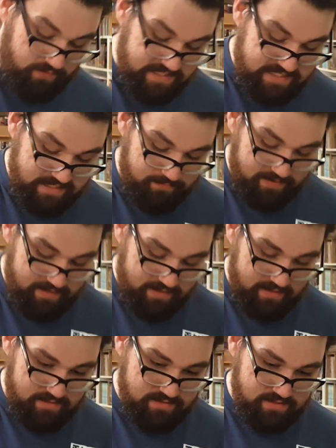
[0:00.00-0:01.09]

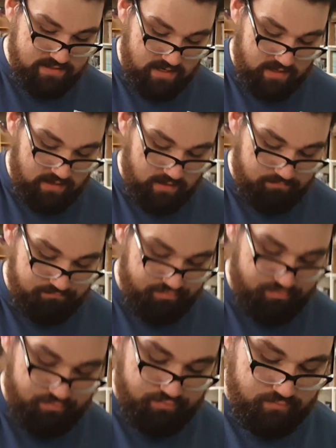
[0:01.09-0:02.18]
VTPs.
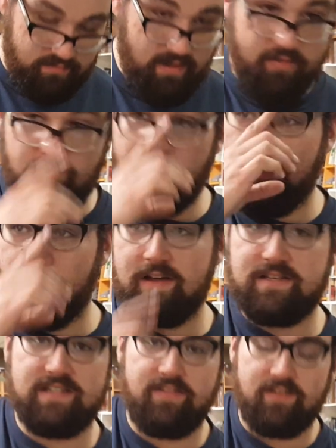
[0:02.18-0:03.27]
Nothing really
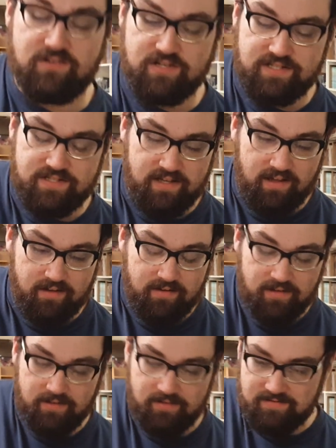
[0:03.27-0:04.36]
crazy. They're just
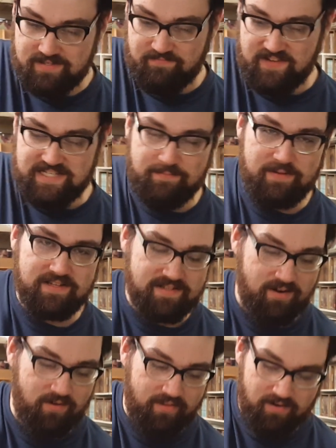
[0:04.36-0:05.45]
VTPs,
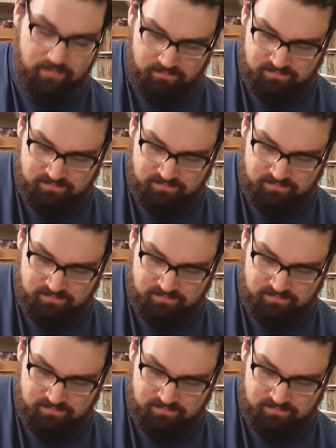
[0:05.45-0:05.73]
how they are.